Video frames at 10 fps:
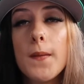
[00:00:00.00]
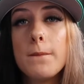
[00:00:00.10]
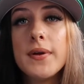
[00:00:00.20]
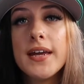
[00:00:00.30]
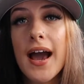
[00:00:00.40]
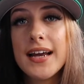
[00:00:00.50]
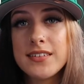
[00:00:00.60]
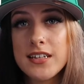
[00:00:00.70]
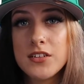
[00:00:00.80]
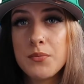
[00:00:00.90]
Me, I
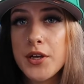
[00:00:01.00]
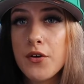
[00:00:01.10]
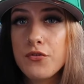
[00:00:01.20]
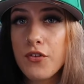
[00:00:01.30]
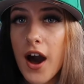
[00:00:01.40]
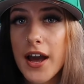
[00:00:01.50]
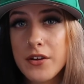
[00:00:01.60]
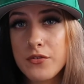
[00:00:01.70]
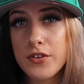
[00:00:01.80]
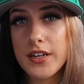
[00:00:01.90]
tend to be a
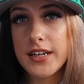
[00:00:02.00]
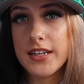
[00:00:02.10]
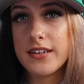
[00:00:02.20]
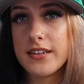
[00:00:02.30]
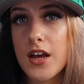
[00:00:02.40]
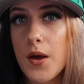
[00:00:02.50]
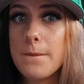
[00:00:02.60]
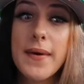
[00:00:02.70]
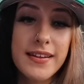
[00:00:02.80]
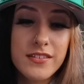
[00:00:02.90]
5 in a
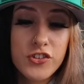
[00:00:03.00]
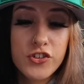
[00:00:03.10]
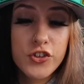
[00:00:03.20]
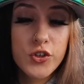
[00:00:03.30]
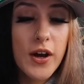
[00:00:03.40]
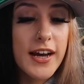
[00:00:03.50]
men's shoe,